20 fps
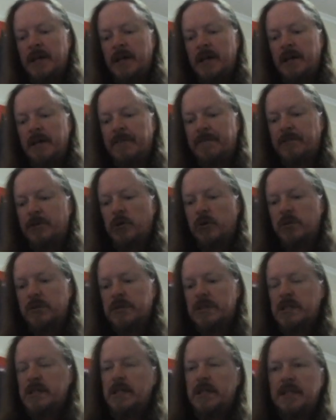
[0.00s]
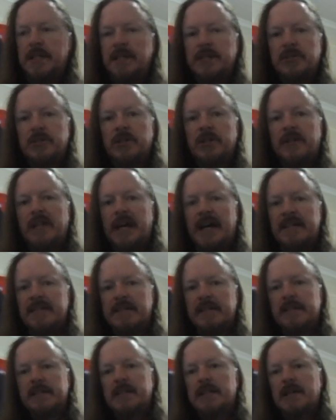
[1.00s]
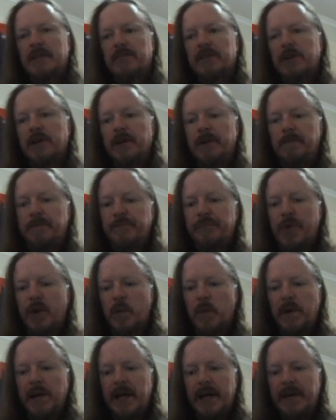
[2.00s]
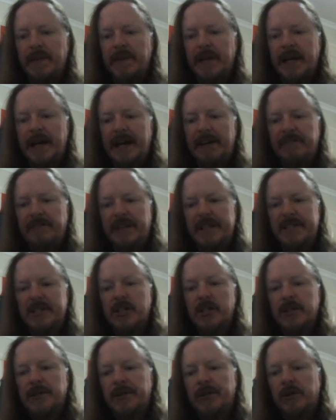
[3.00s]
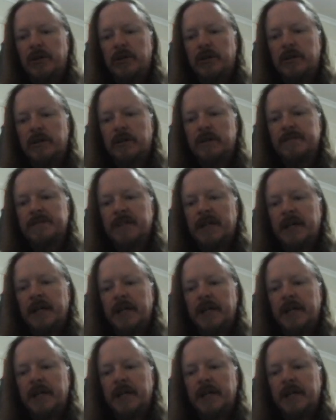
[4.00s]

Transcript: Of course, in 2007 we had the advent of